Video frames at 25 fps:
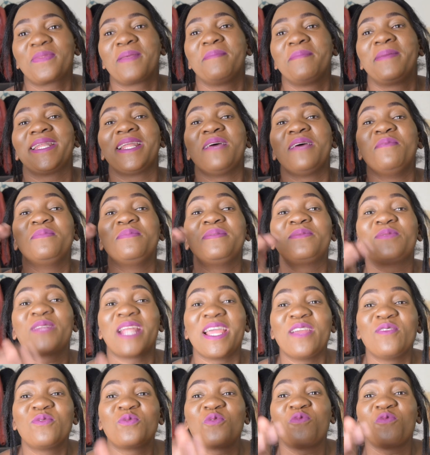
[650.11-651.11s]
but I'm
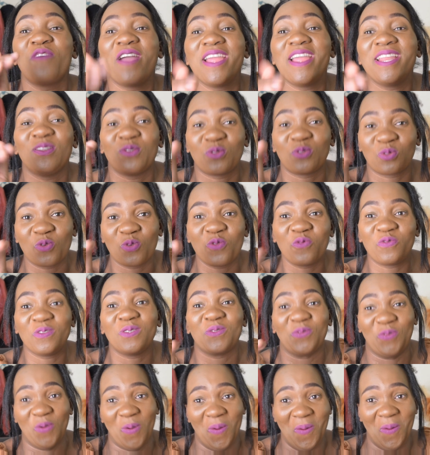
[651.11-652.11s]
trying to find the school
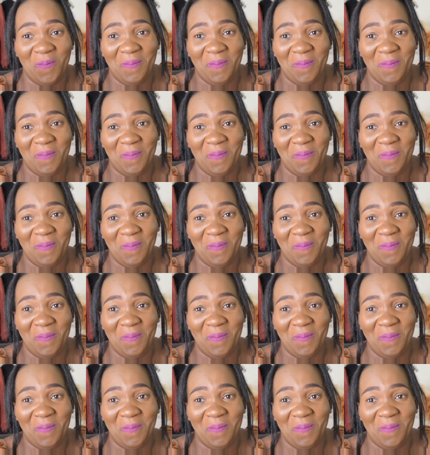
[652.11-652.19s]
fees.